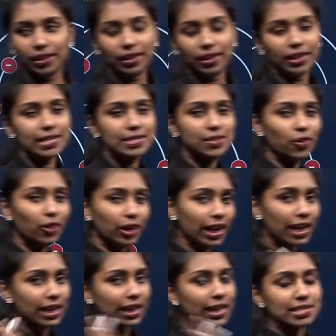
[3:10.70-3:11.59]
Yes,
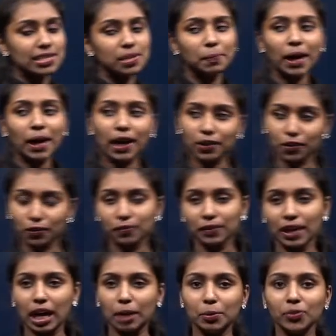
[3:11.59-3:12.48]
organic is a part of
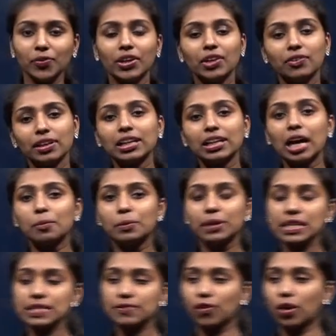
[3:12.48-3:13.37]
carbon. Whenever carbon
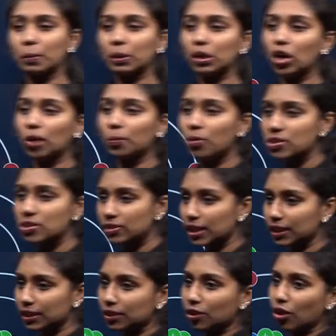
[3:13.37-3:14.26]
is forming compounds with the
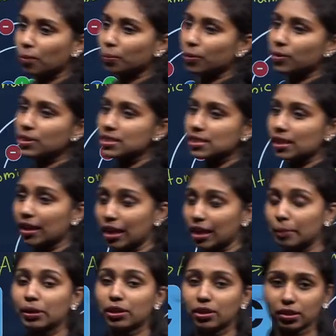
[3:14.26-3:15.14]
other compounds,
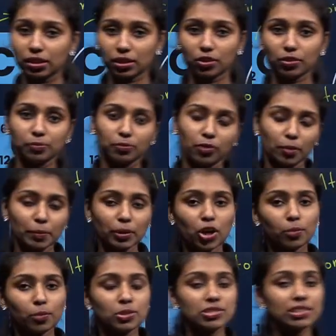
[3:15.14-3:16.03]
forming
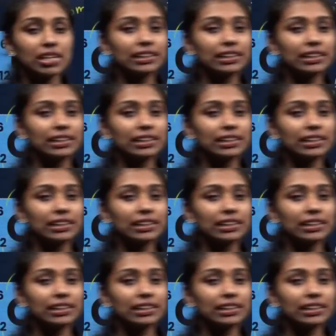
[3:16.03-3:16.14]
compounds with the